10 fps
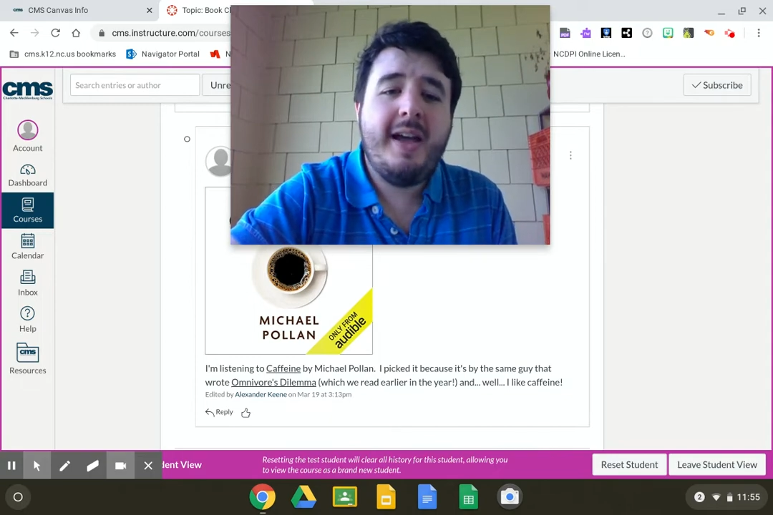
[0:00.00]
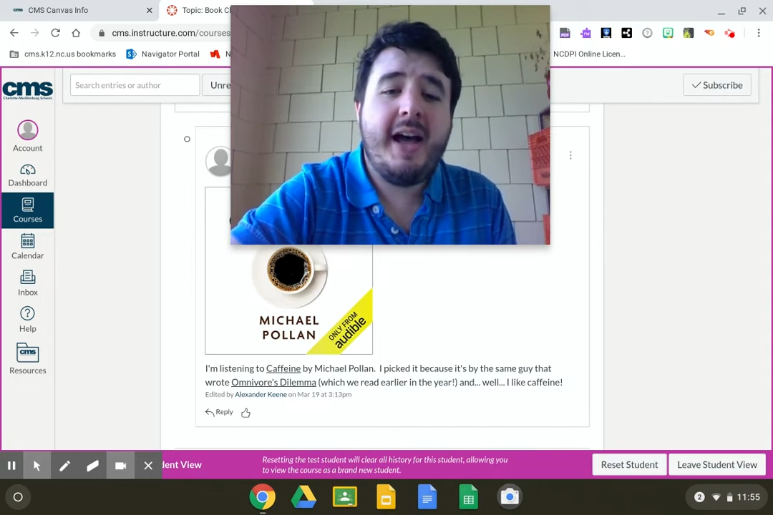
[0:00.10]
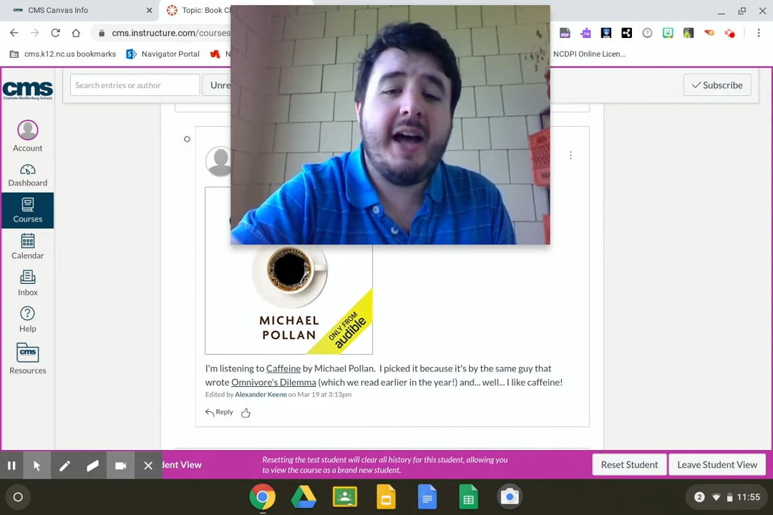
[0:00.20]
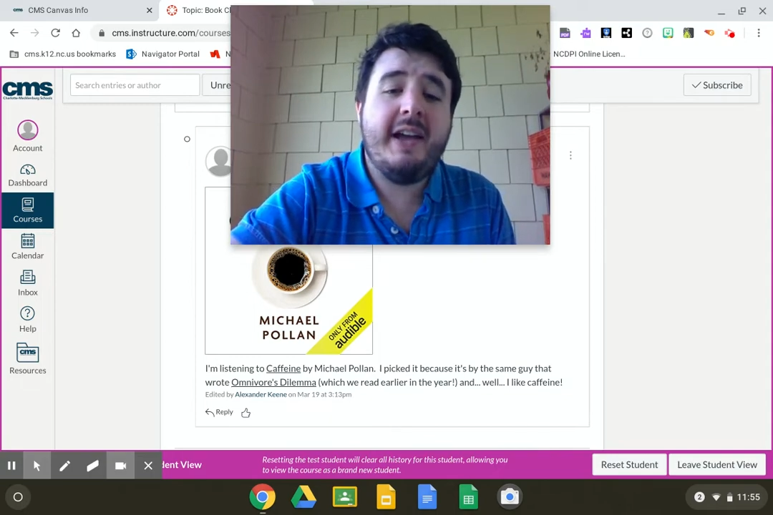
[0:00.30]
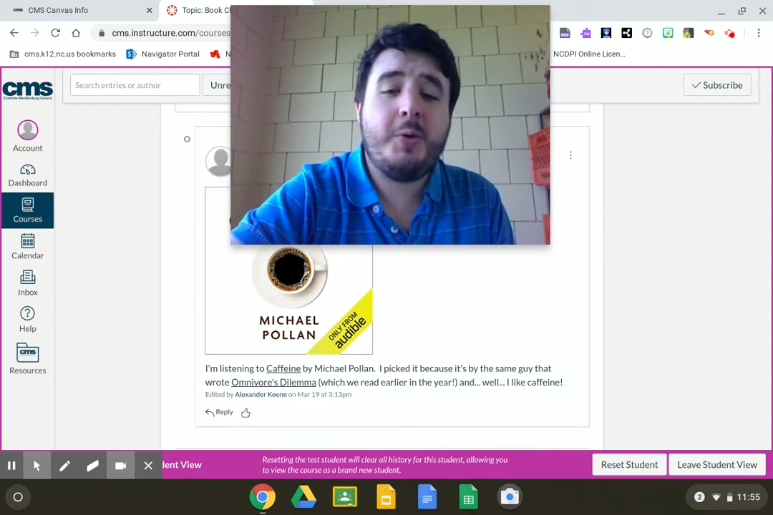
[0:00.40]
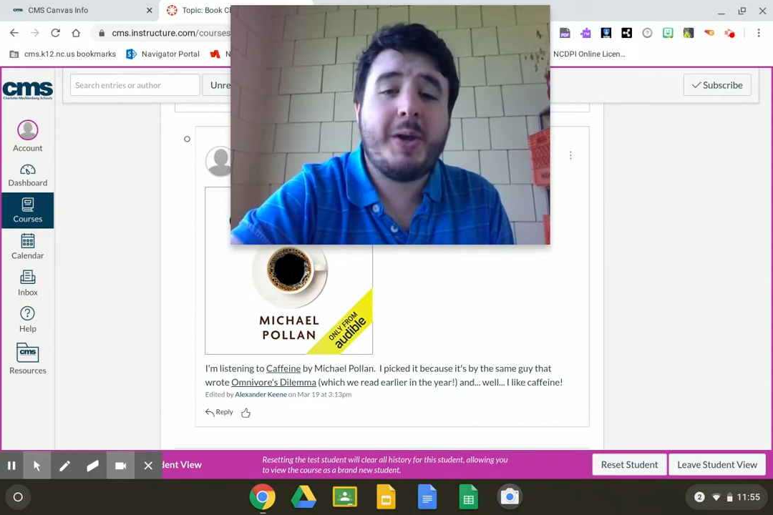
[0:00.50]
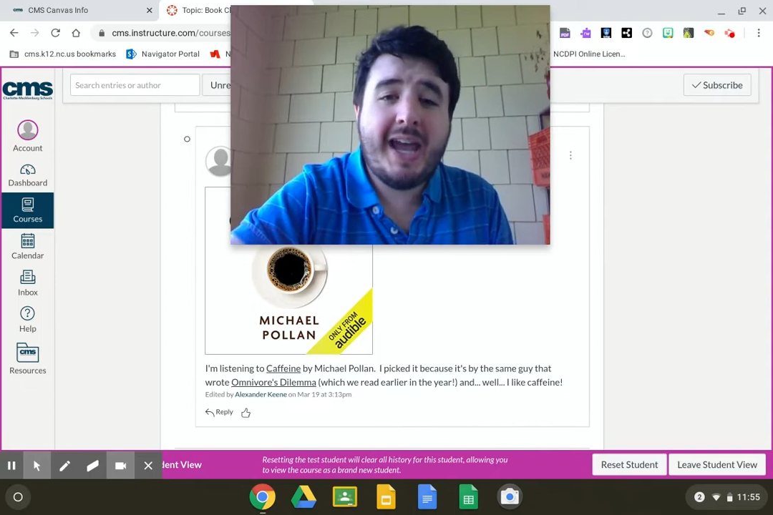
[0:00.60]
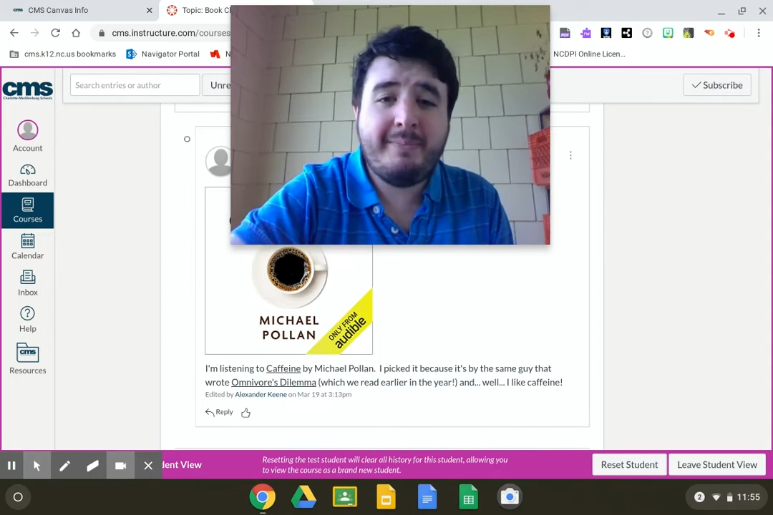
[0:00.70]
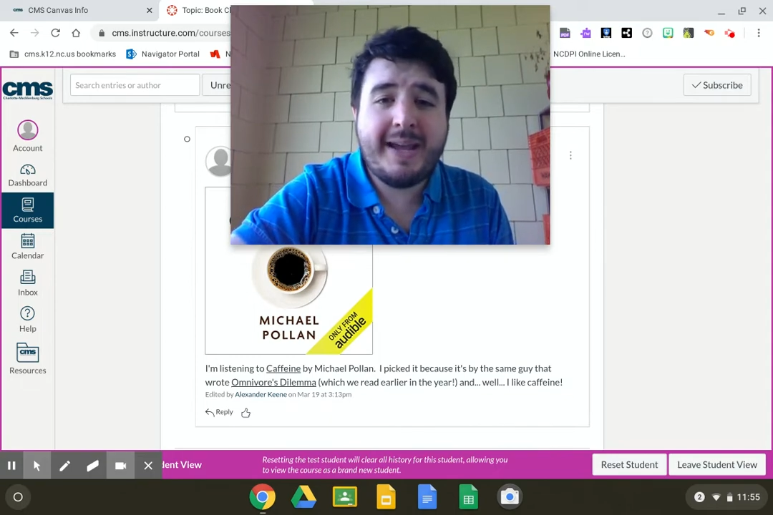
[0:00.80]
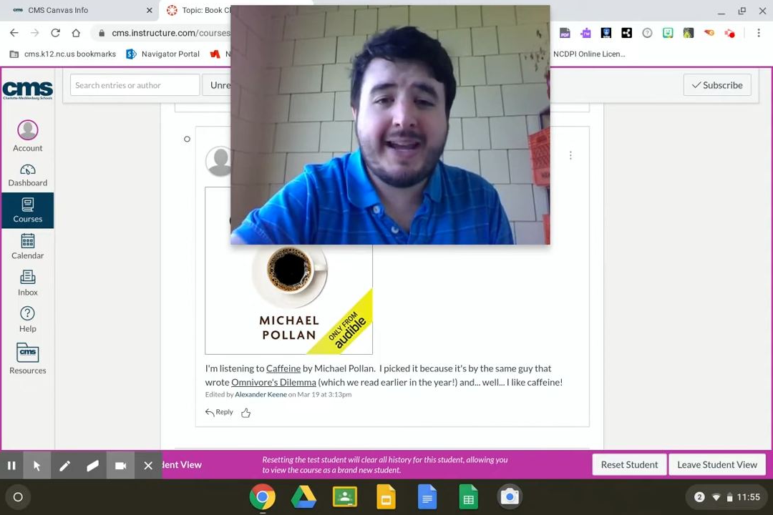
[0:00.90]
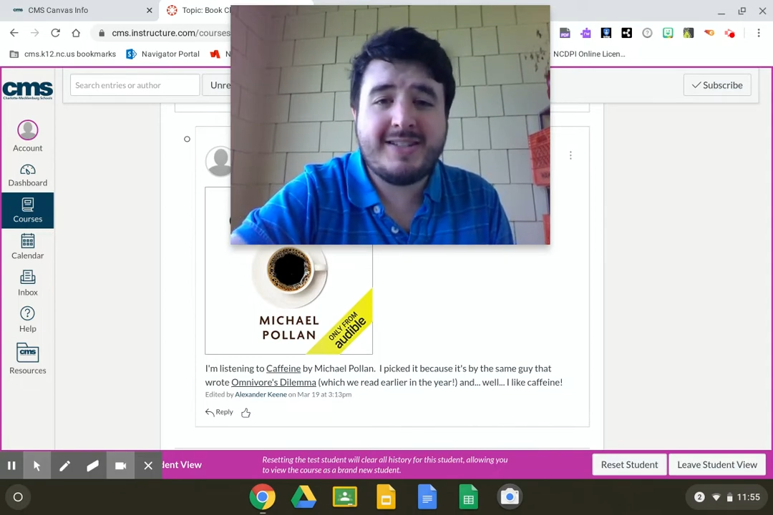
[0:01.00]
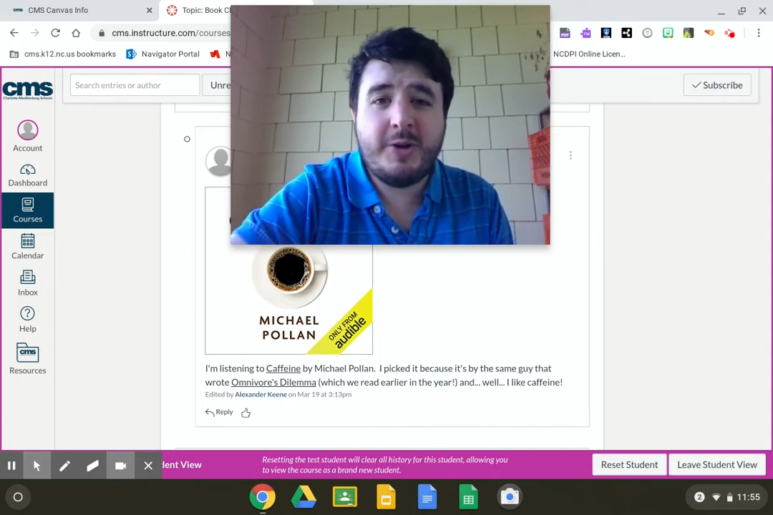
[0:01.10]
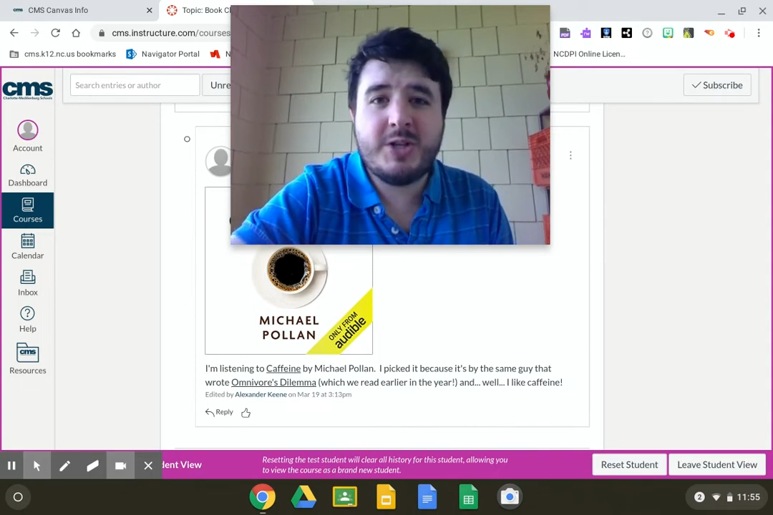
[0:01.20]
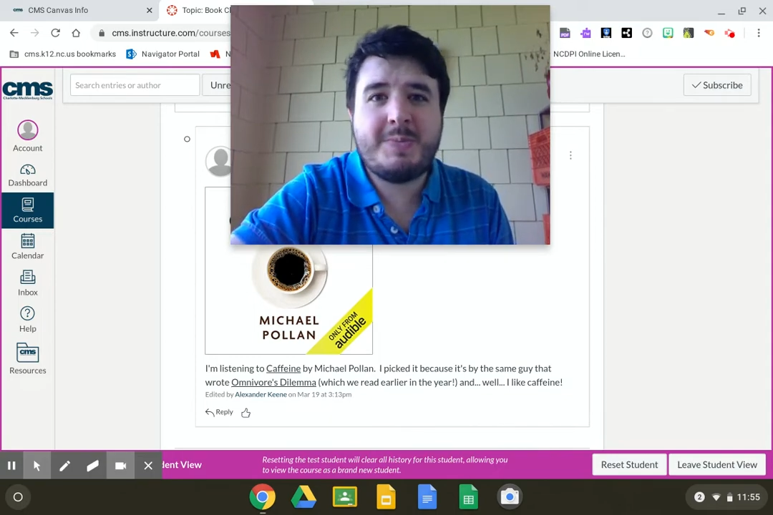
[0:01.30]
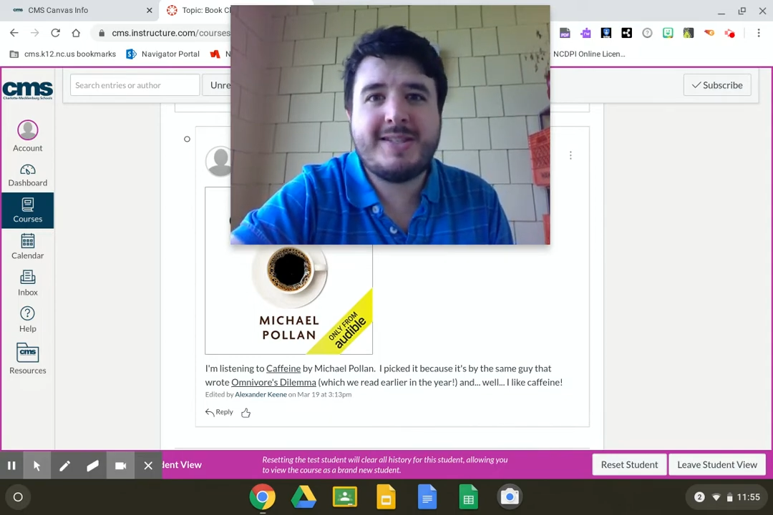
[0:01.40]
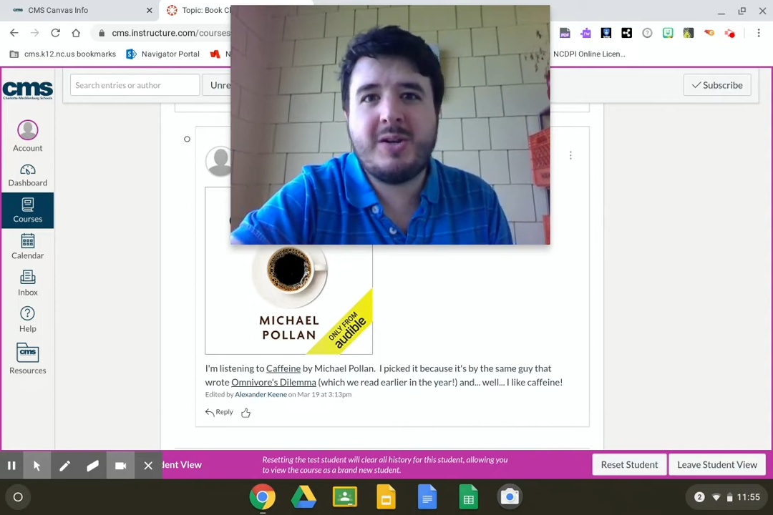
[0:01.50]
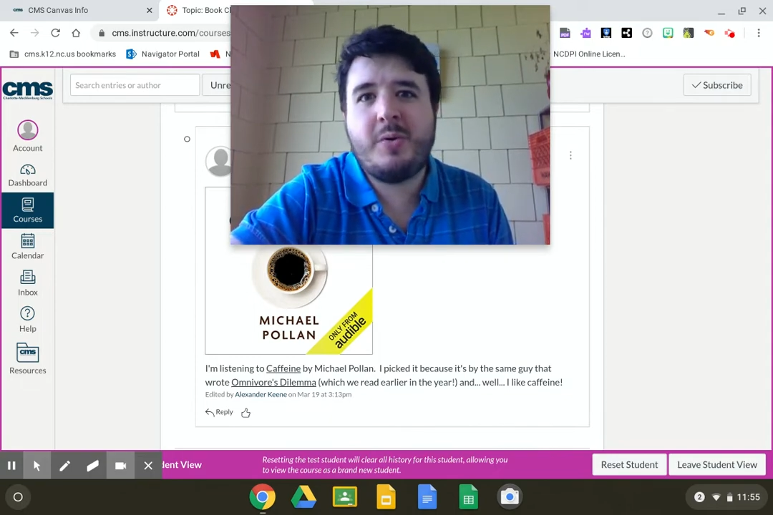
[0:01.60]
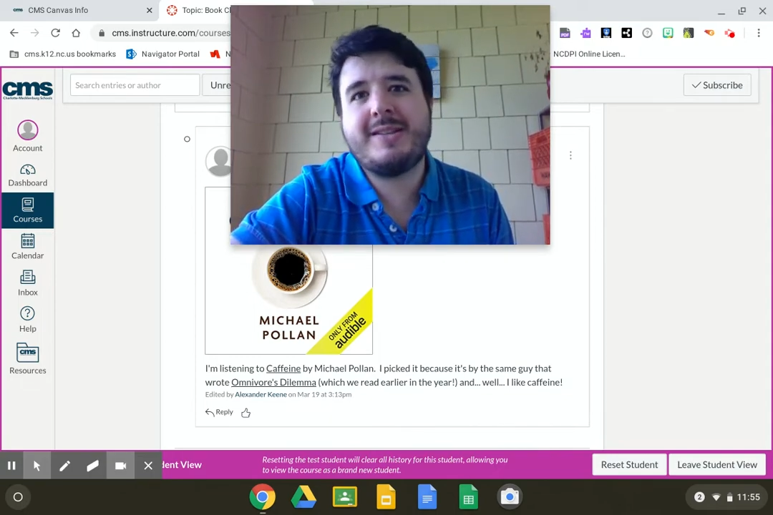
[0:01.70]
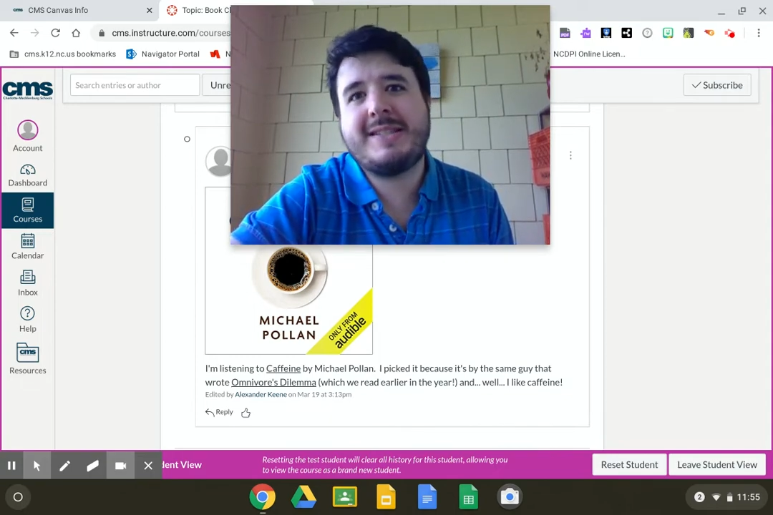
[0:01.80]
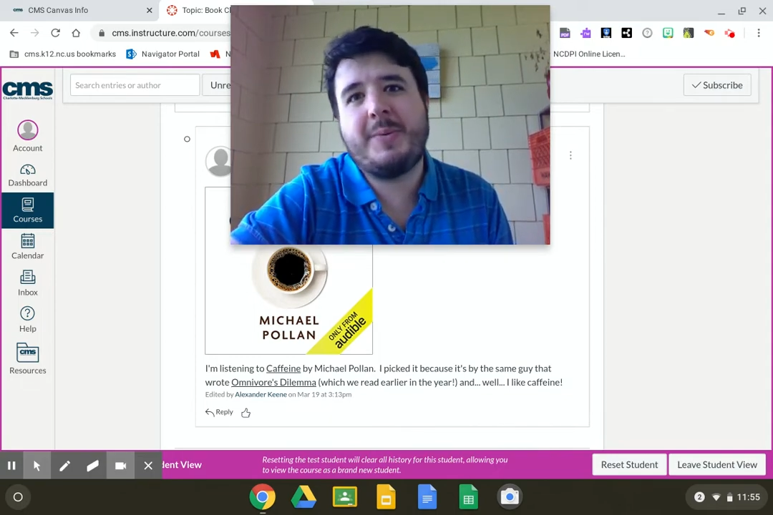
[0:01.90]
If you can't make it to those but still
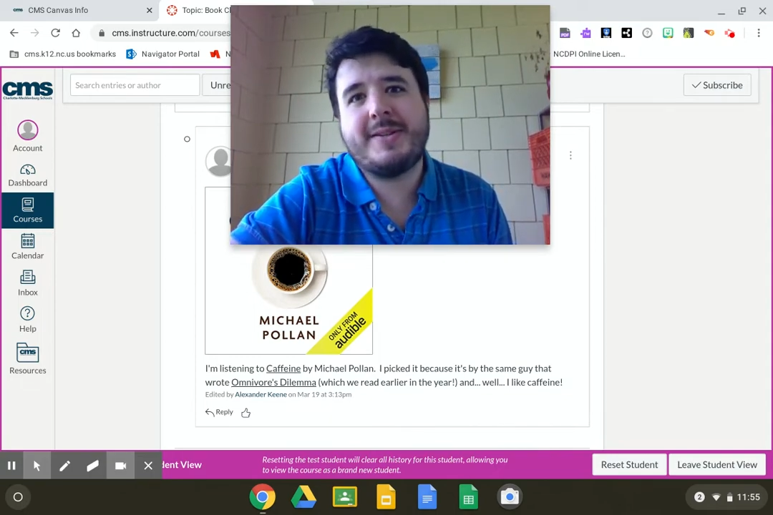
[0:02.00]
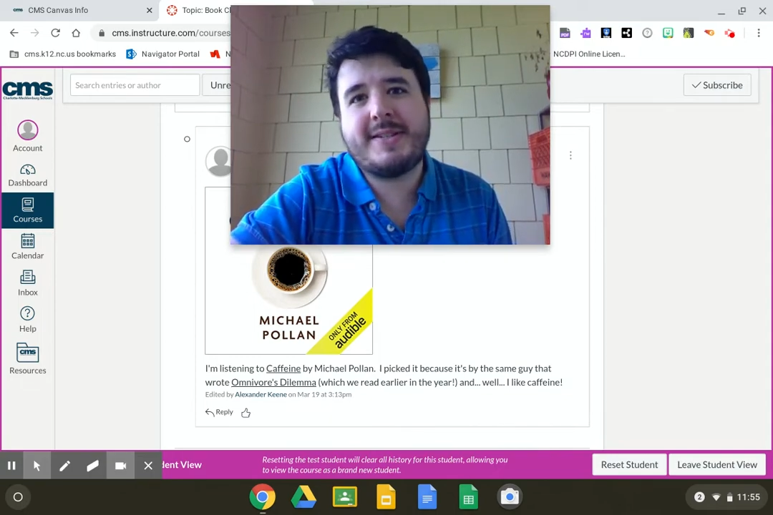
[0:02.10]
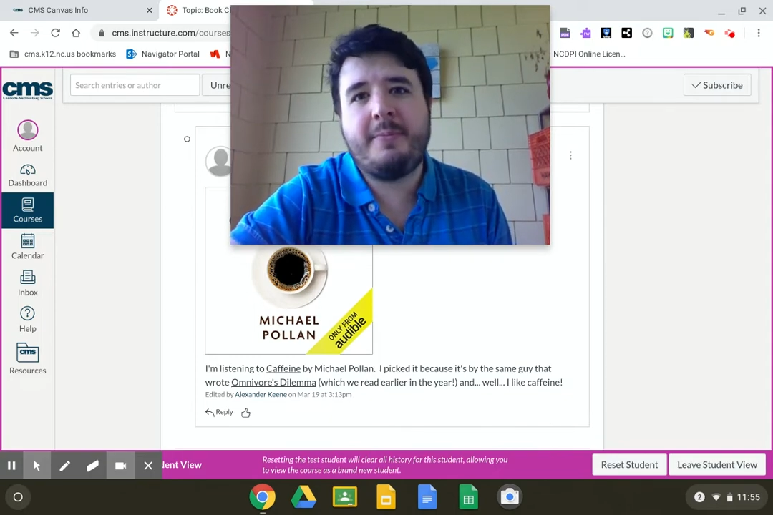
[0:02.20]
want to see what's